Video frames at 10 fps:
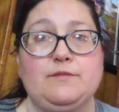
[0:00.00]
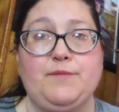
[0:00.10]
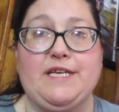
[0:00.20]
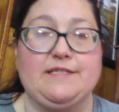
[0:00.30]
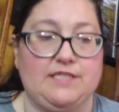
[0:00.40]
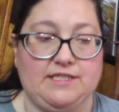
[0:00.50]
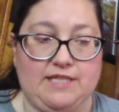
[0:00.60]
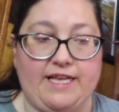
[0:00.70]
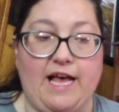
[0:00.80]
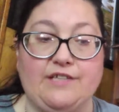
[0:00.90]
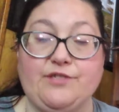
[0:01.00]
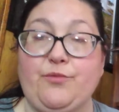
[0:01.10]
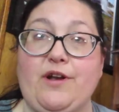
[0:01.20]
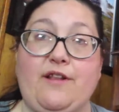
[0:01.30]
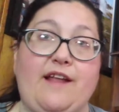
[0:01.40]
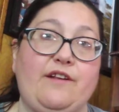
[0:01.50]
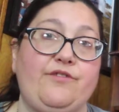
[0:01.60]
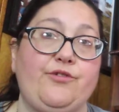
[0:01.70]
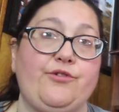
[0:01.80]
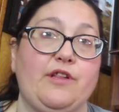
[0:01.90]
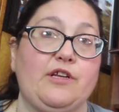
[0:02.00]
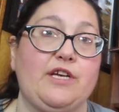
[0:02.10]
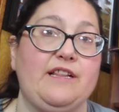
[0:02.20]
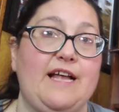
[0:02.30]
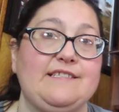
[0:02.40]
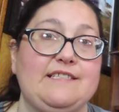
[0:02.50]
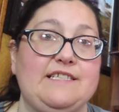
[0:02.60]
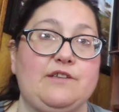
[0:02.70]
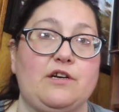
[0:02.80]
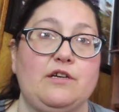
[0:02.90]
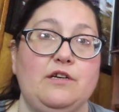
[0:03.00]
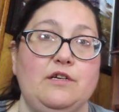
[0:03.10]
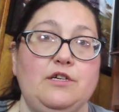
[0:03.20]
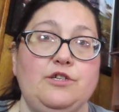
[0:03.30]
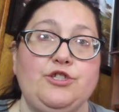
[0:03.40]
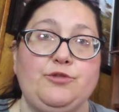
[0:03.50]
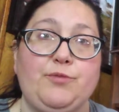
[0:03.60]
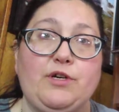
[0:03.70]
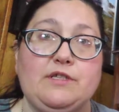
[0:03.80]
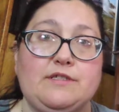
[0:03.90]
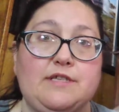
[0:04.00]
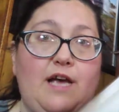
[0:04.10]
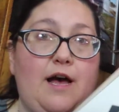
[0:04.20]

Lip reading: because just like Alice in Wonderland and Through the Looking Glass, these are two books,